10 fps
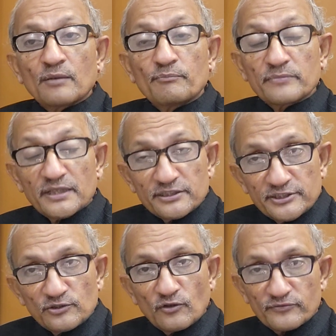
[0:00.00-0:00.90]

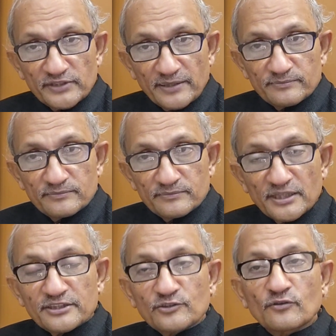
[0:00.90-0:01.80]
Many of them
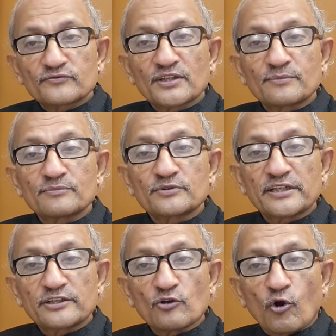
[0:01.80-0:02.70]

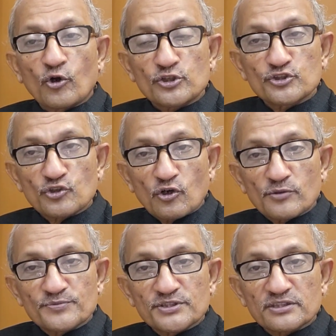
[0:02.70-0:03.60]
did odd
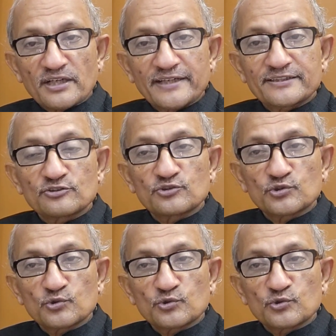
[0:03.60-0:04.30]
jobs right